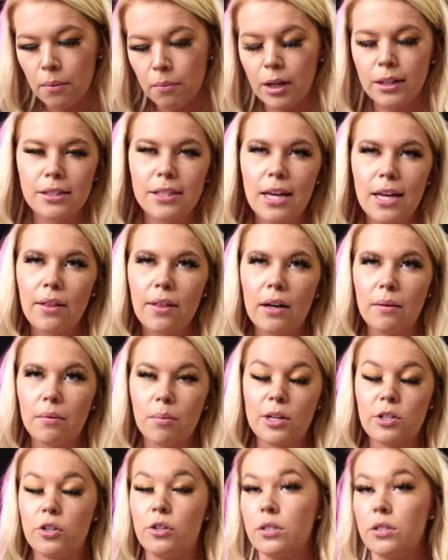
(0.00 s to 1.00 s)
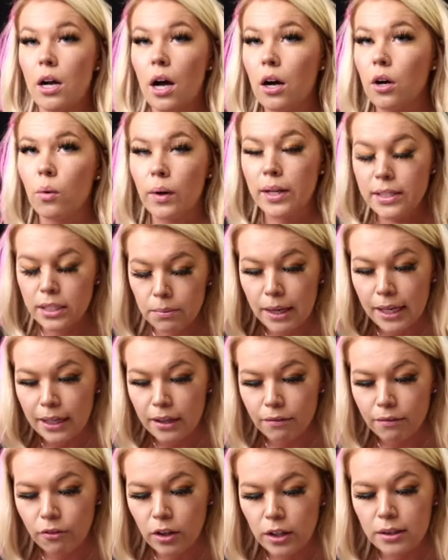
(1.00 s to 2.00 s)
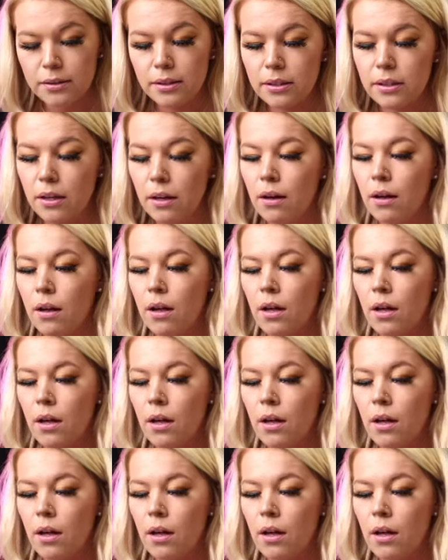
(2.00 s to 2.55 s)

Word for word: I'm not saying that pressure is not going to make a difference,